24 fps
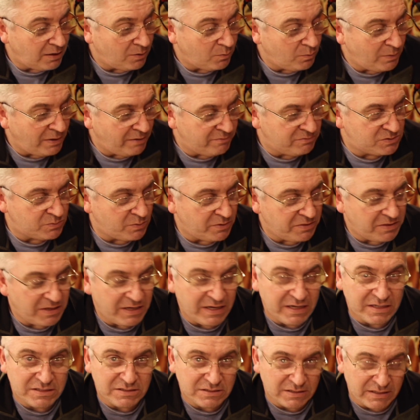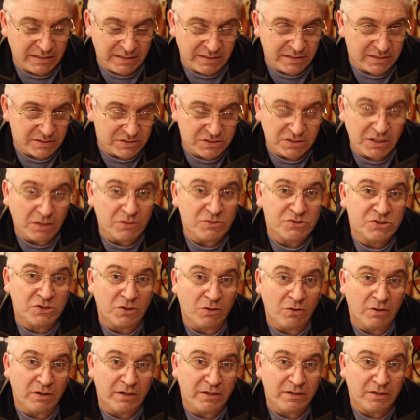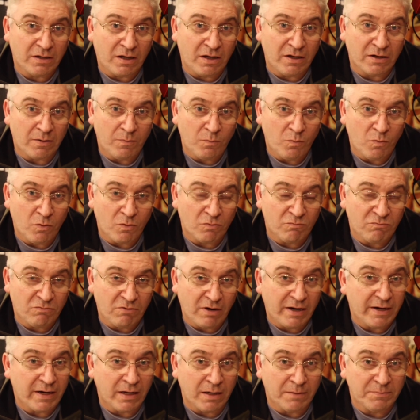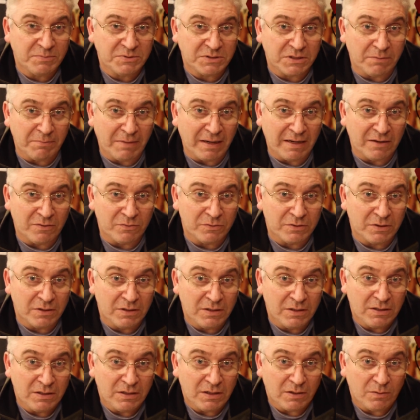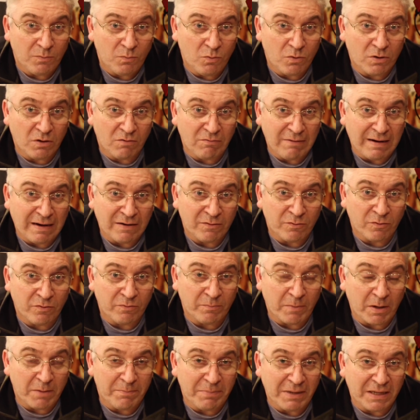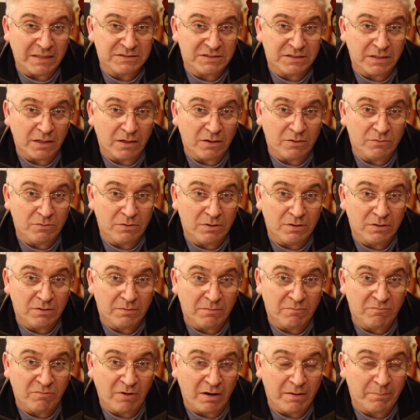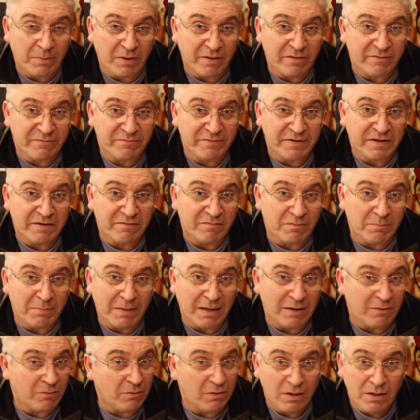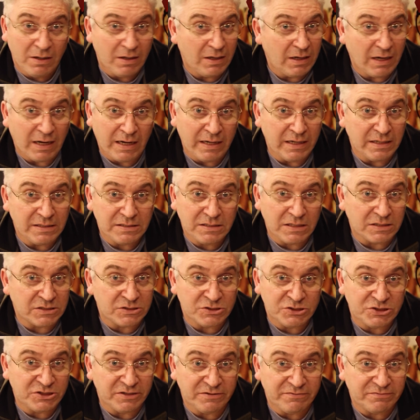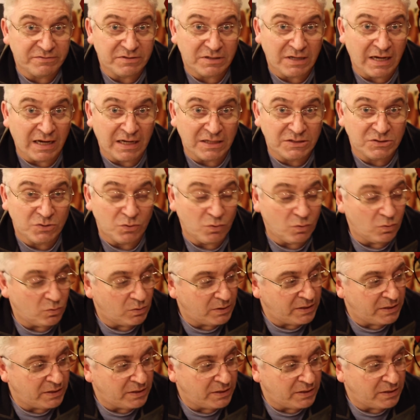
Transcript: Whereas with this, it is so solid, I can walk right up to the mount, and walk around on my patio, right by the feet of the mount, and it doesn't shift at all.